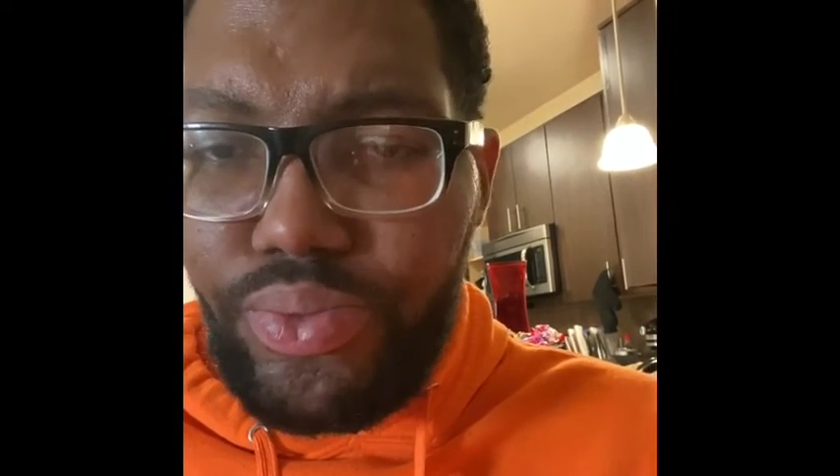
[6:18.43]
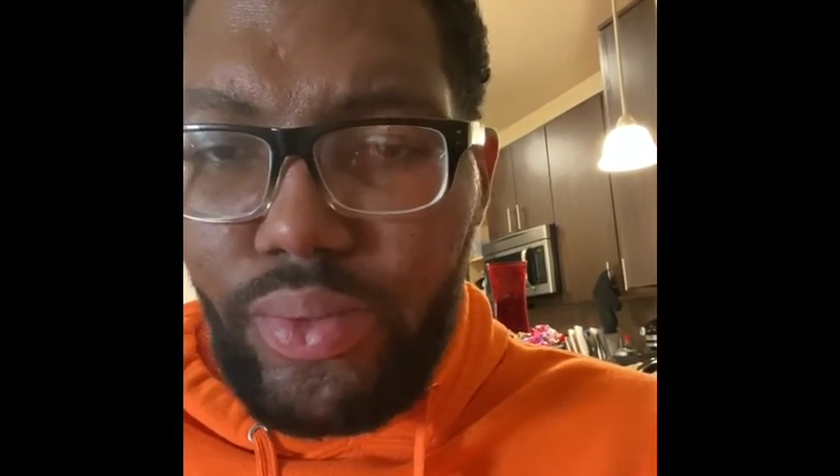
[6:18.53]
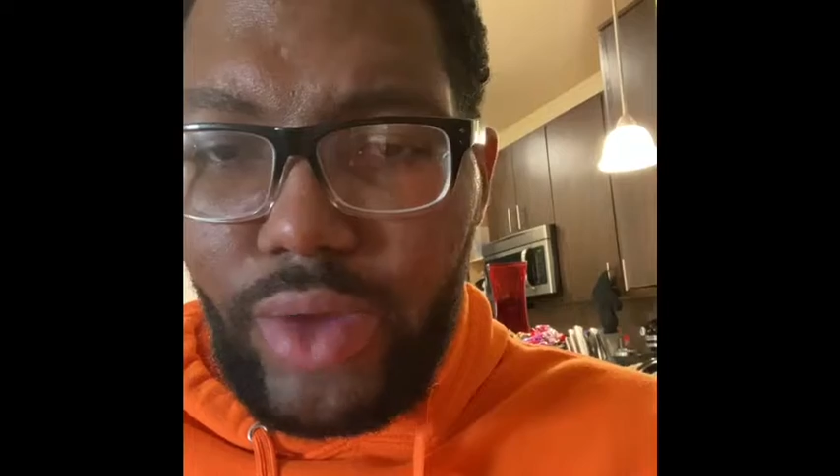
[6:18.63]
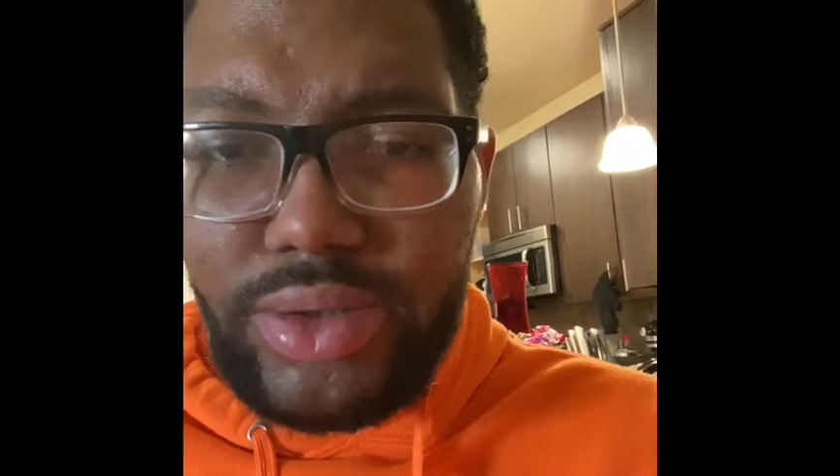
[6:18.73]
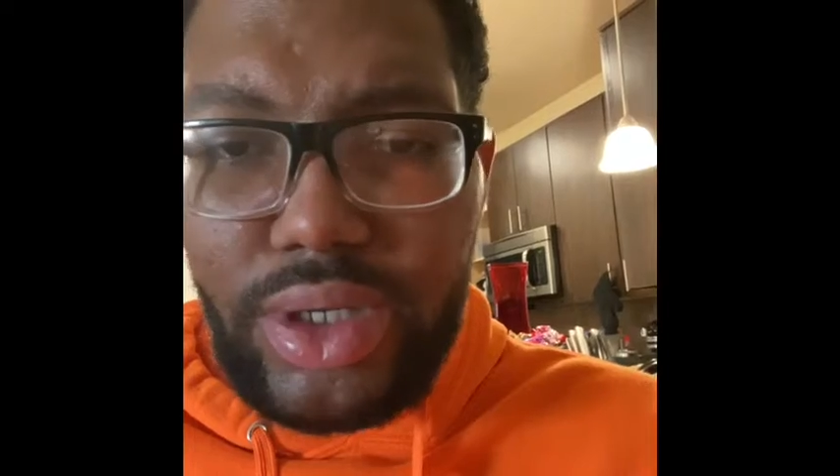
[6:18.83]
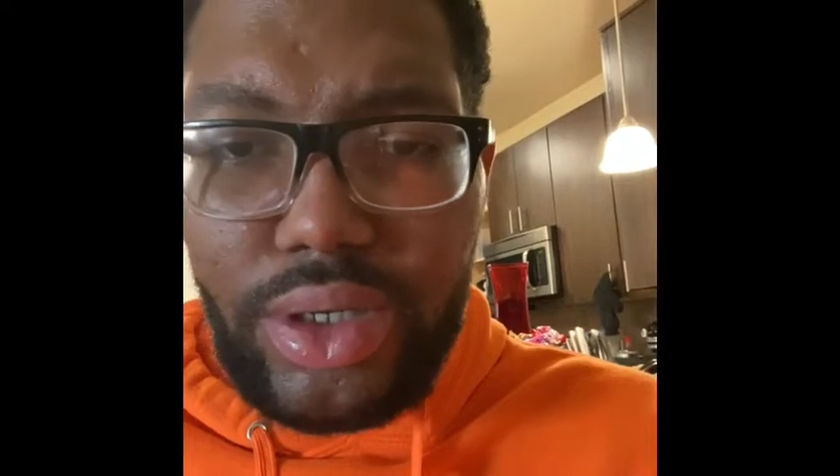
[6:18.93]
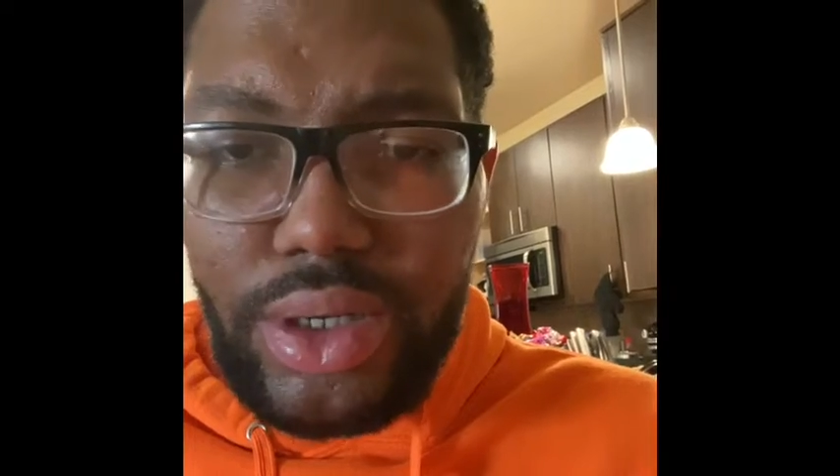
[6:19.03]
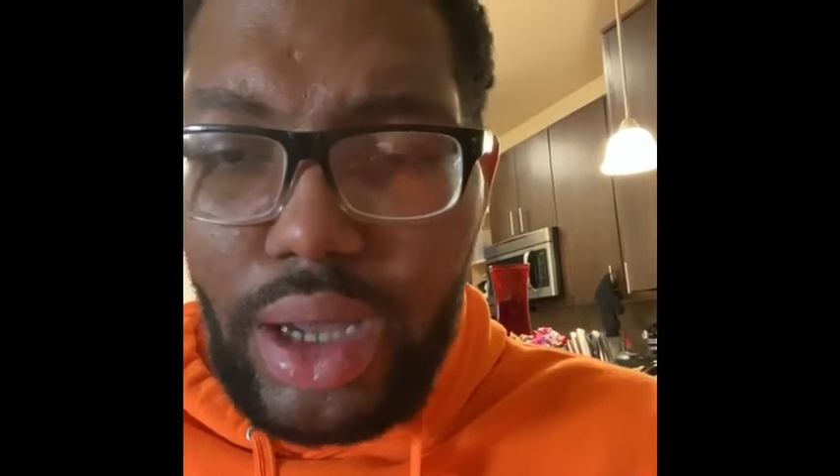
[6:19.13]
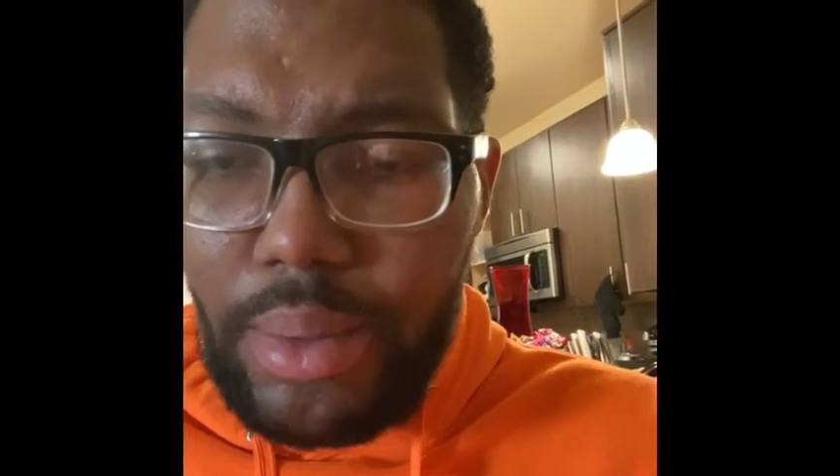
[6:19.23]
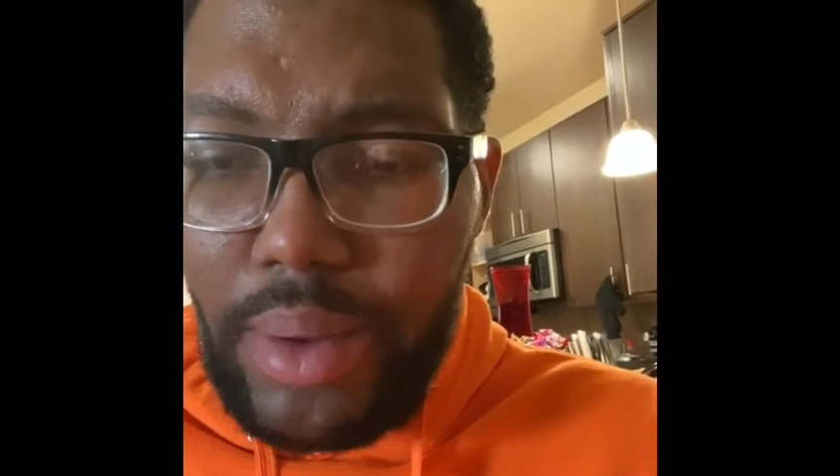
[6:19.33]
It's like eating
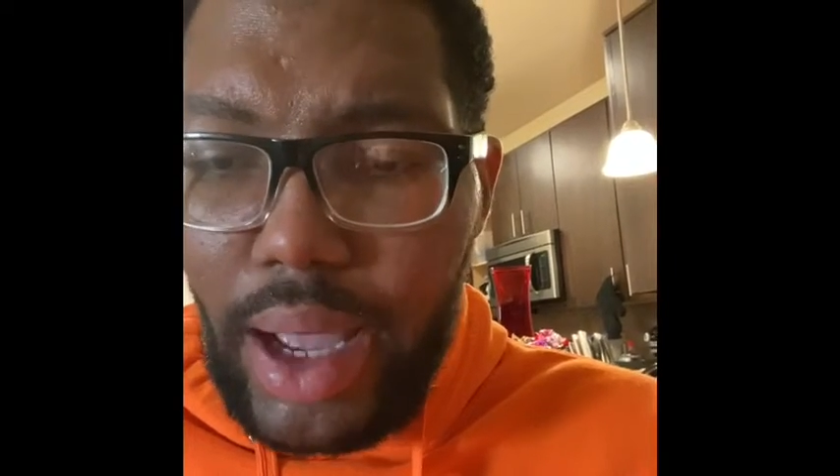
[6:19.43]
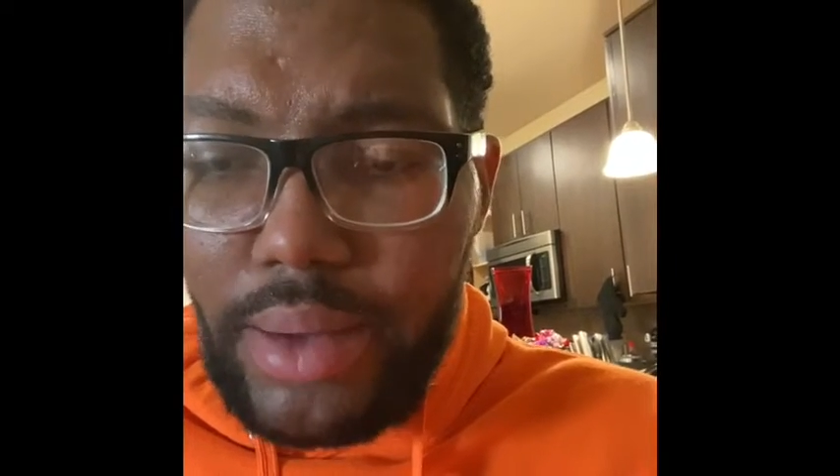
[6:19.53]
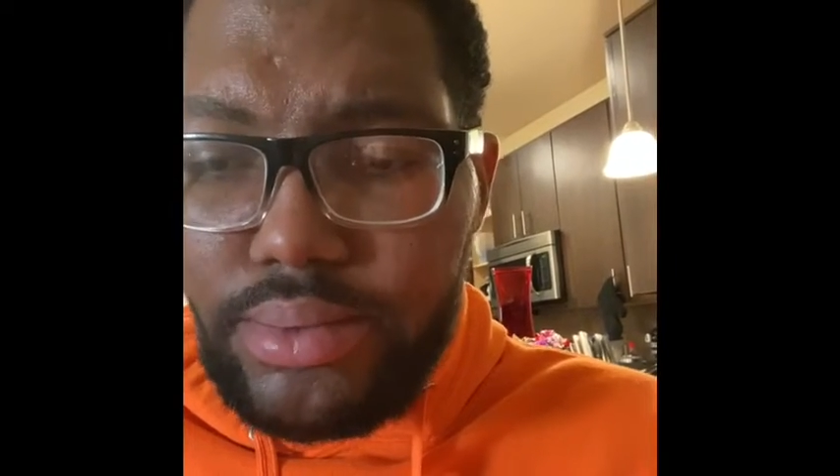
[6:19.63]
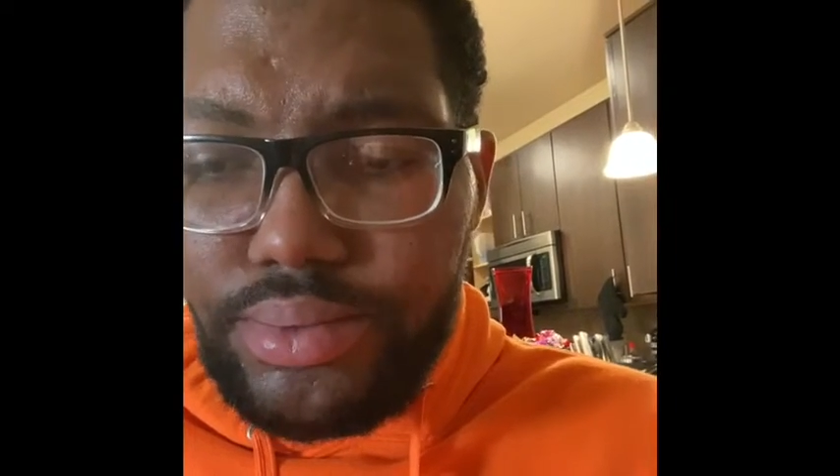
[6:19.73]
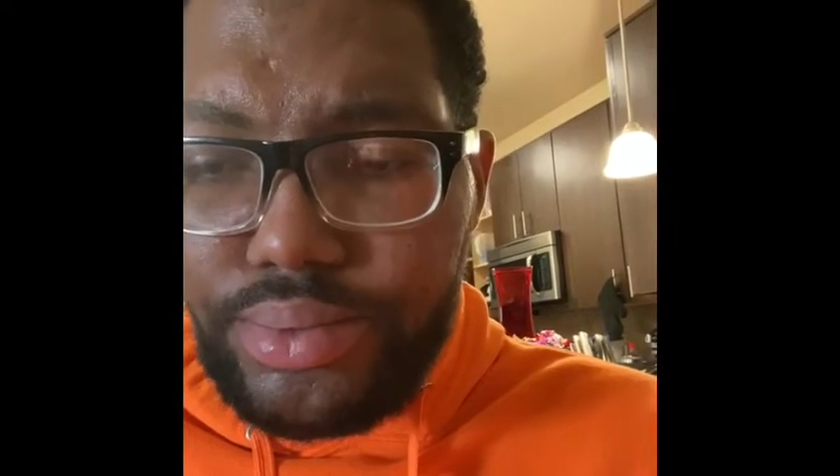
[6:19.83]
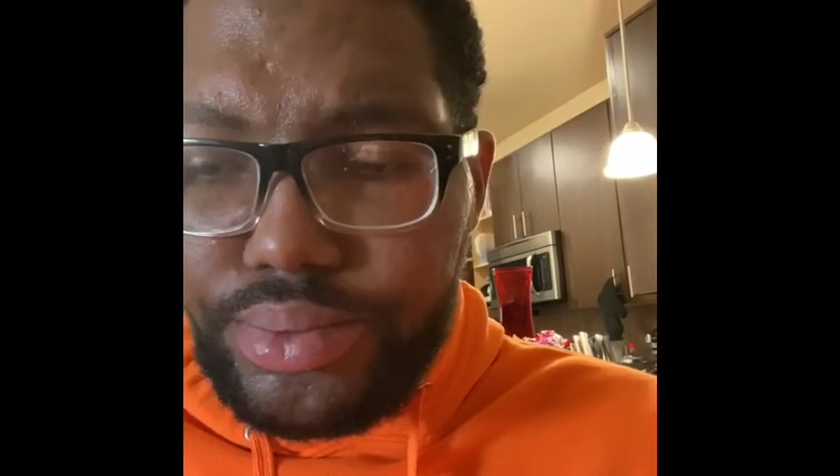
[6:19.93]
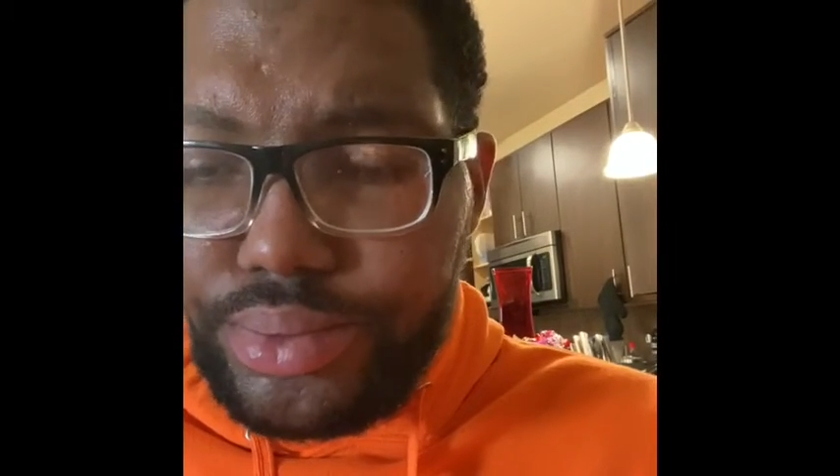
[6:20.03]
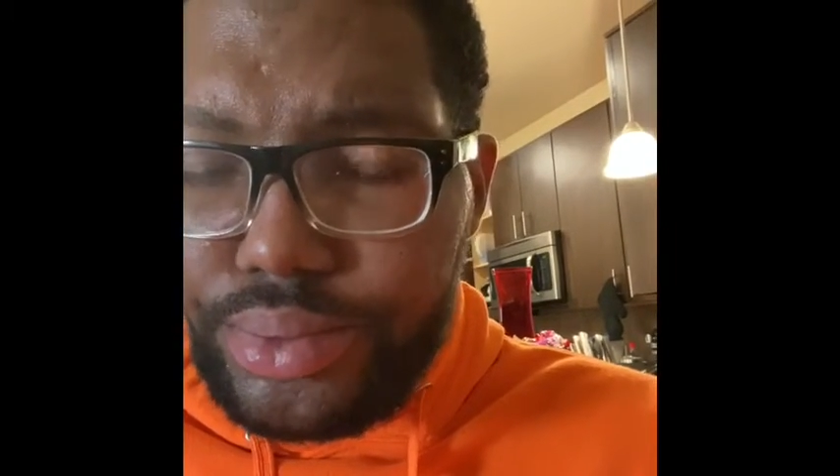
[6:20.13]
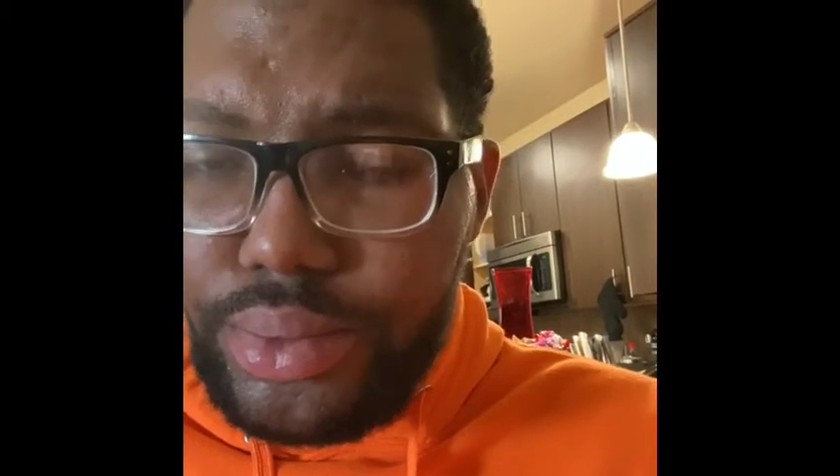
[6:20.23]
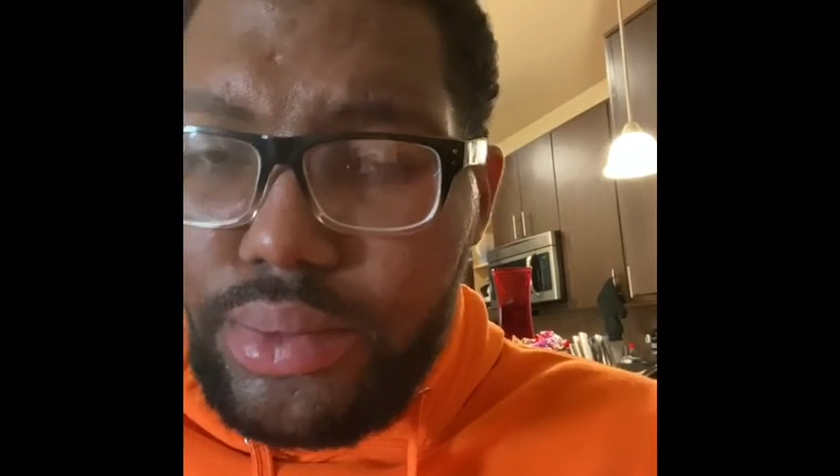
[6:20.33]
apple pie,
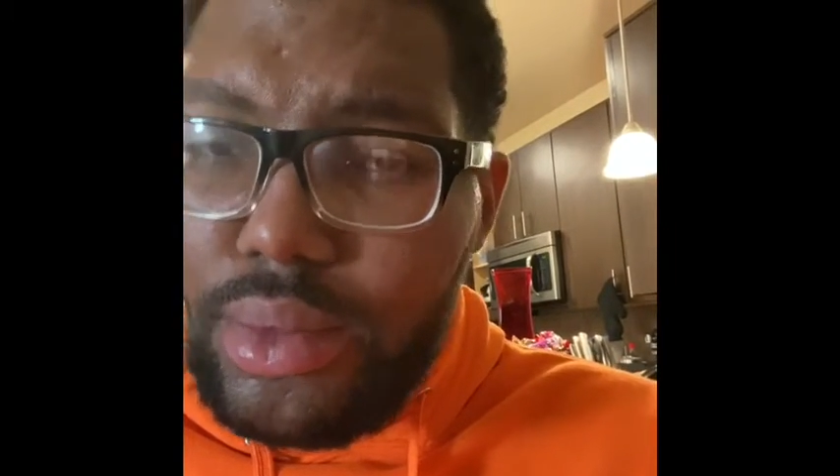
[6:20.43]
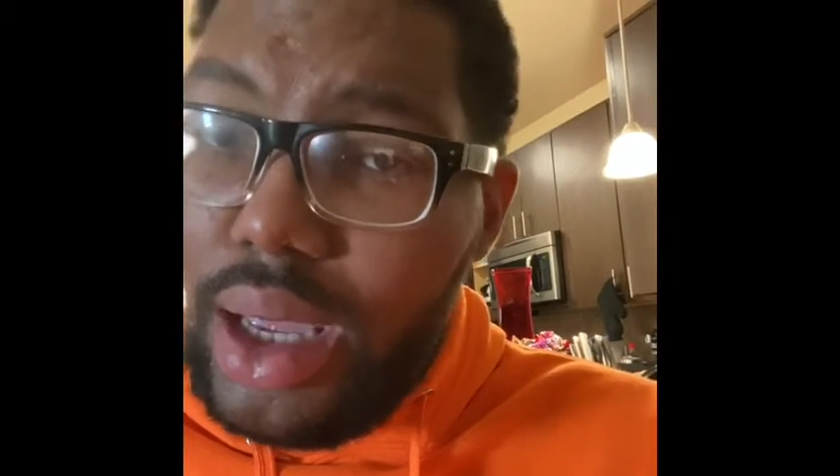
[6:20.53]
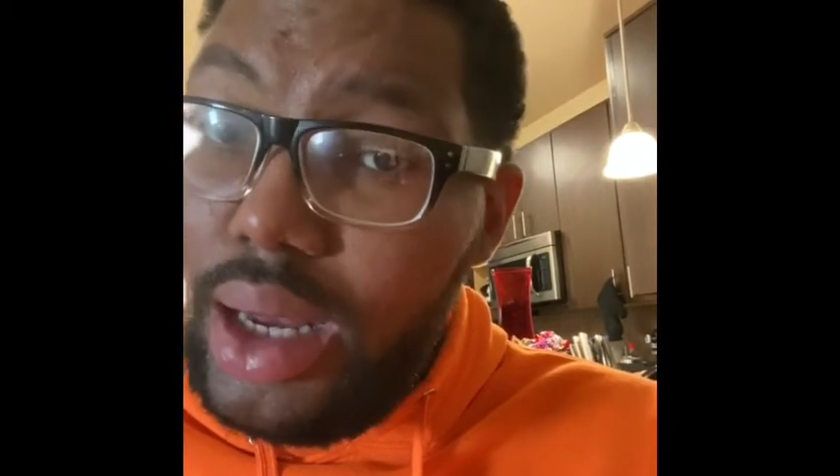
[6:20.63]
and